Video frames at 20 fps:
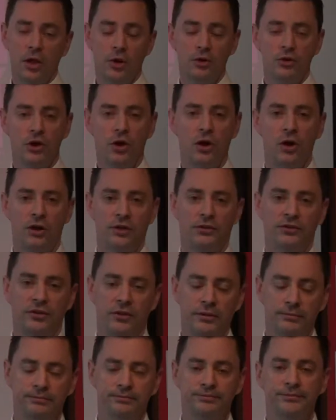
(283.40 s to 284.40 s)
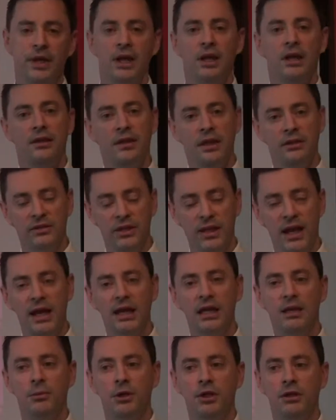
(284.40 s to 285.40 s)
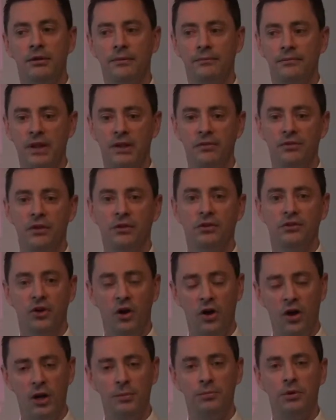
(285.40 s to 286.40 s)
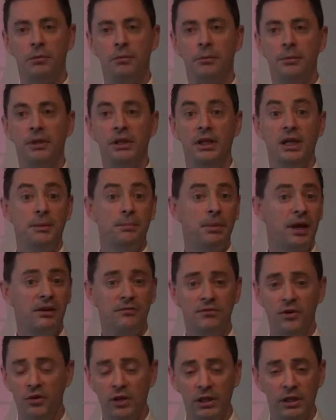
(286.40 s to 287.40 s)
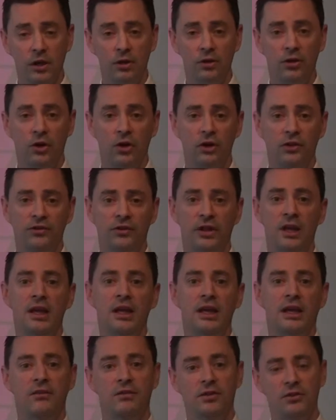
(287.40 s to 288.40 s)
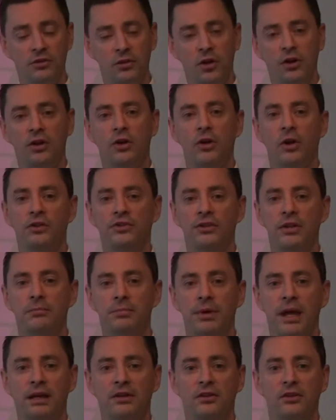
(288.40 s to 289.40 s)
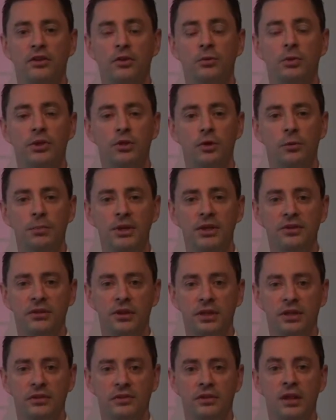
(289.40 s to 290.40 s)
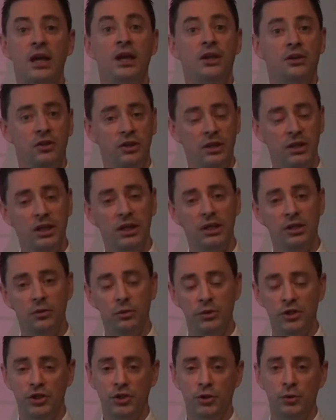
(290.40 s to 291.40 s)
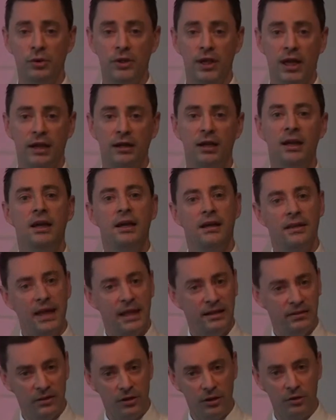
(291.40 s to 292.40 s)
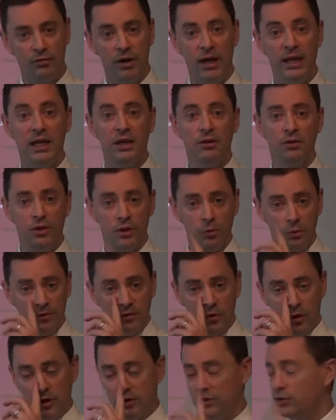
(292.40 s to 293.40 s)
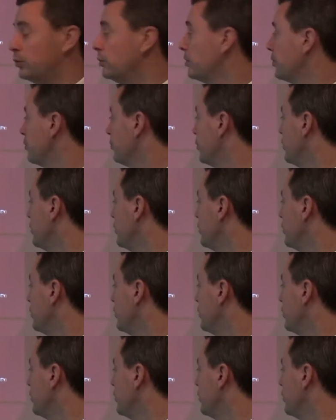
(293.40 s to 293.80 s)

low cost. There's an argument if there is a high probability but a very low cost, if it's not a cost impact to you and your business, do you need to insure that? That's the grey area that we've got to talk